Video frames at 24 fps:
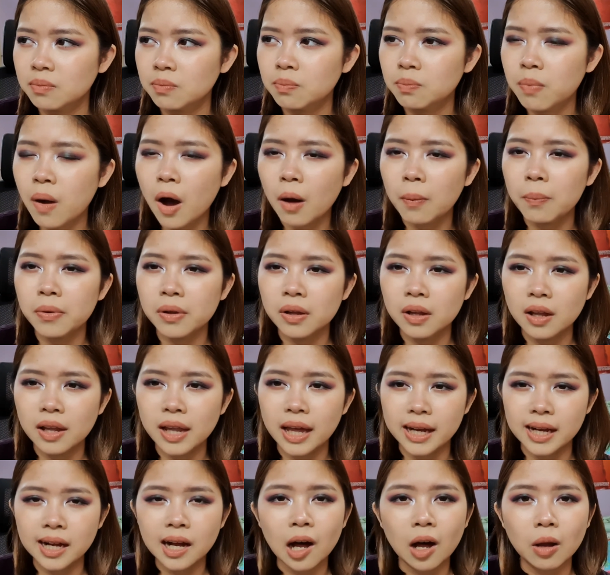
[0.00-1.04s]
popular
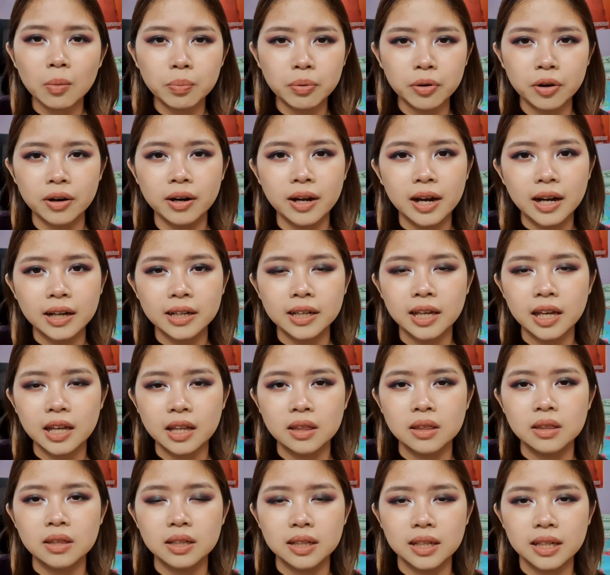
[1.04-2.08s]
like cult product
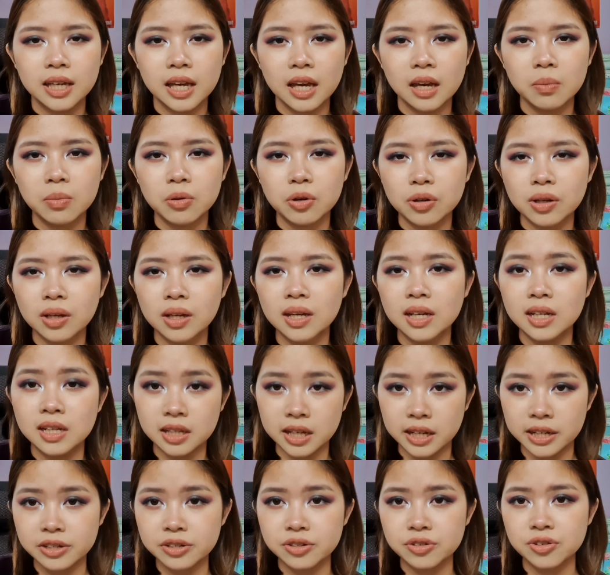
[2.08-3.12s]
in the K-beauty
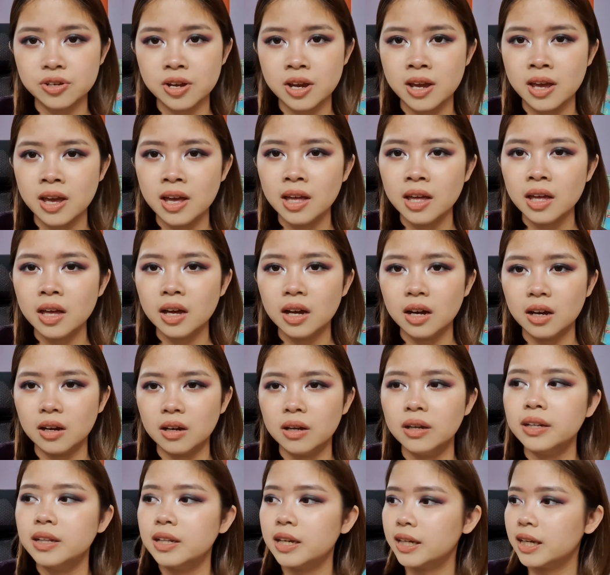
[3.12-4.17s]
industry,
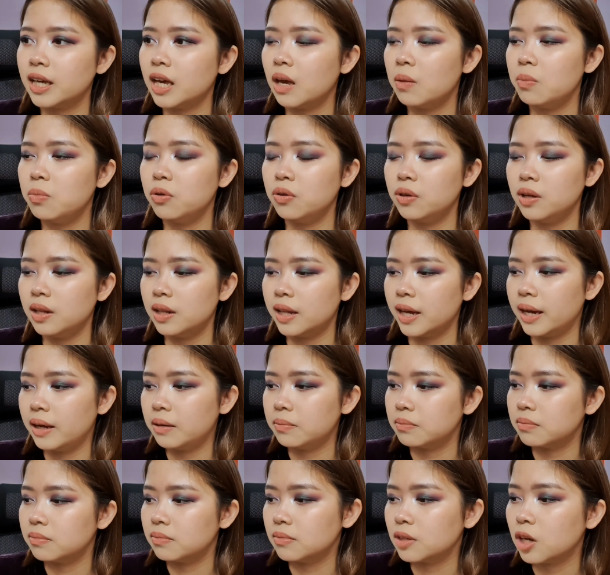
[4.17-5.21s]
in the K-beauty like
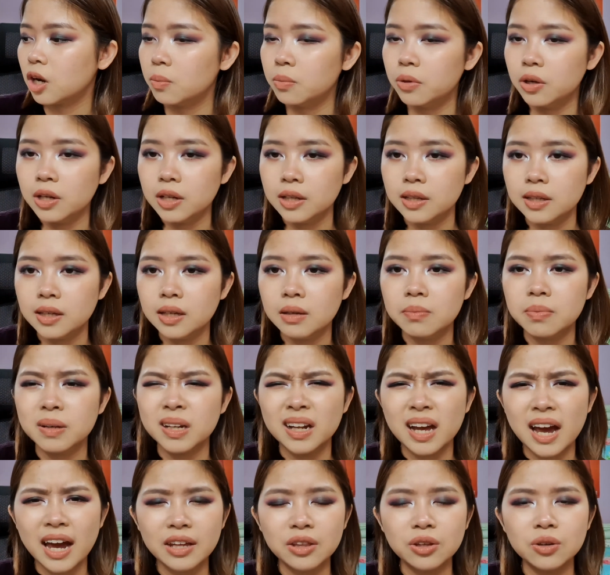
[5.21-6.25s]
community, but
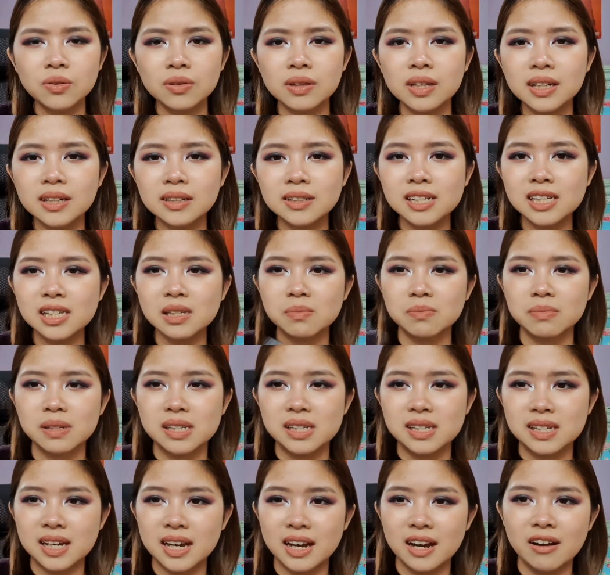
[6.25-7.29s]
I don't think this
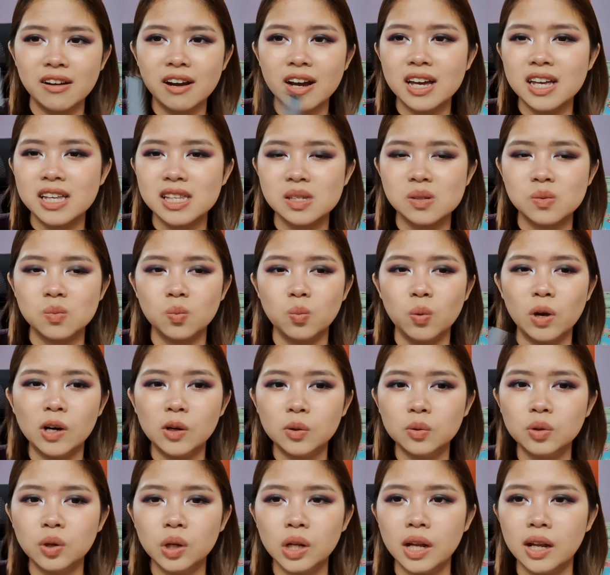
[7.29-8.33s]
mascara is well
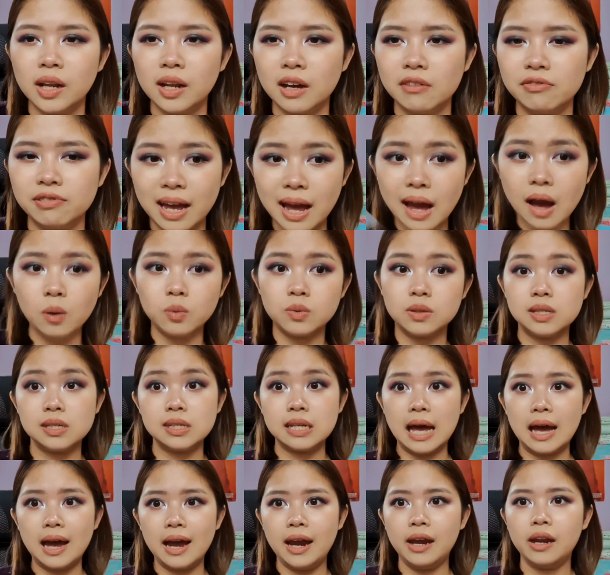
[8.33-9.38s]
known enough like
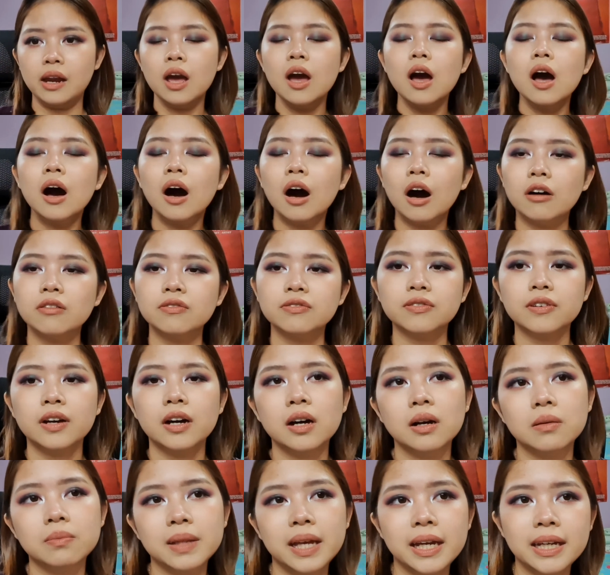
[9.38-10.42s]
outside of
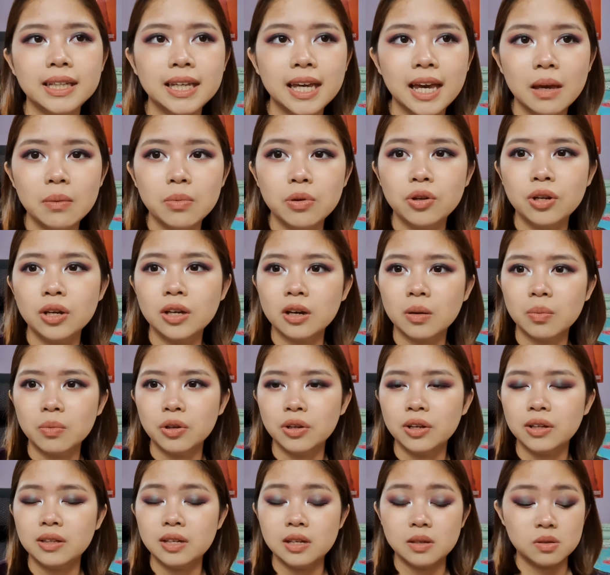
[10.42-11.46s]
like K-beauty
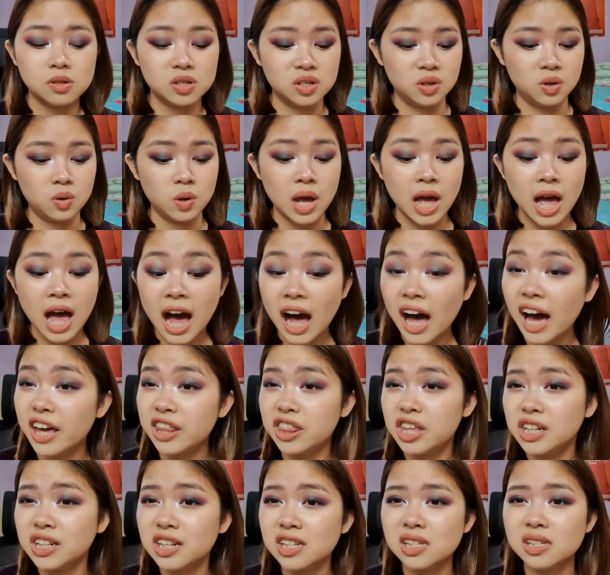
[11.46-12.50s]
community. So I
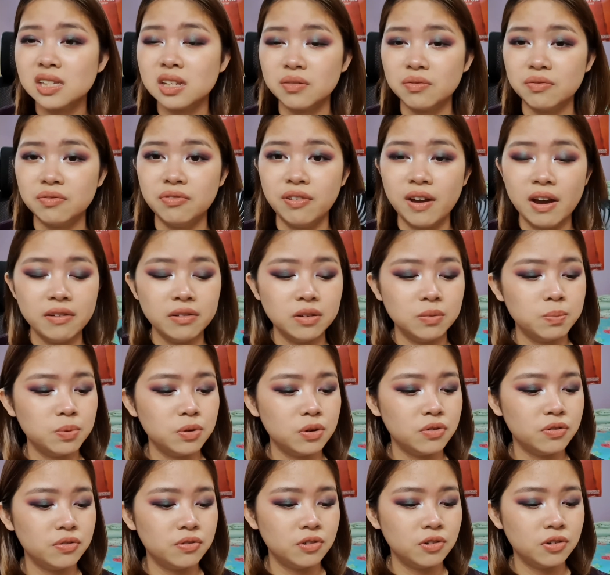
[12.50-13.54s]
think this is a very
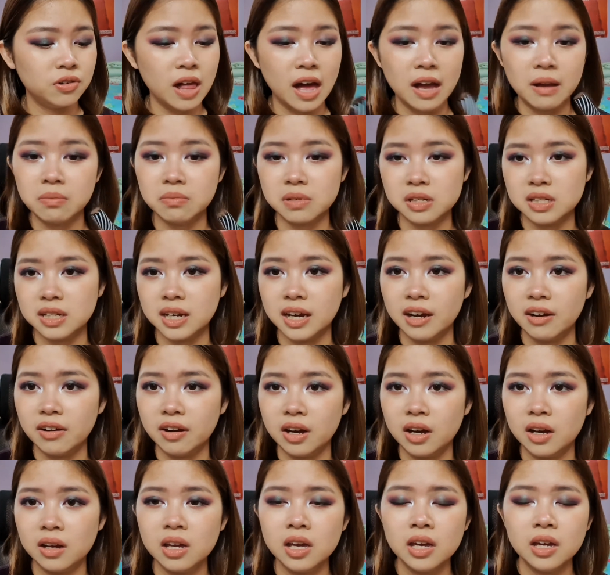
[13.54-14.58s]
beautiful like
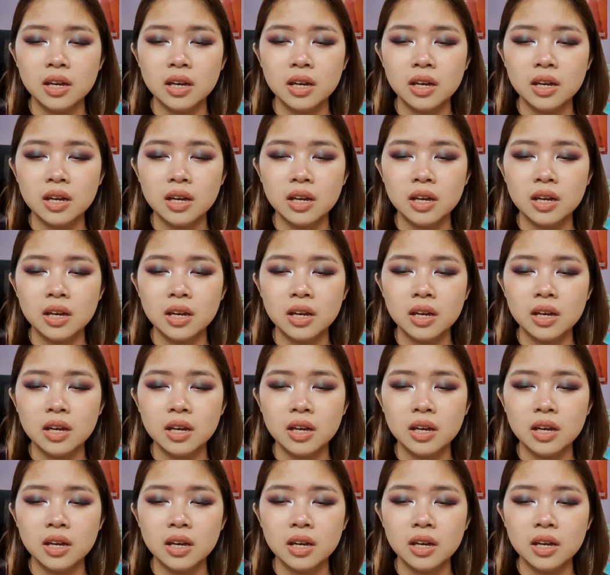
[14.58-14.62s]
mascara.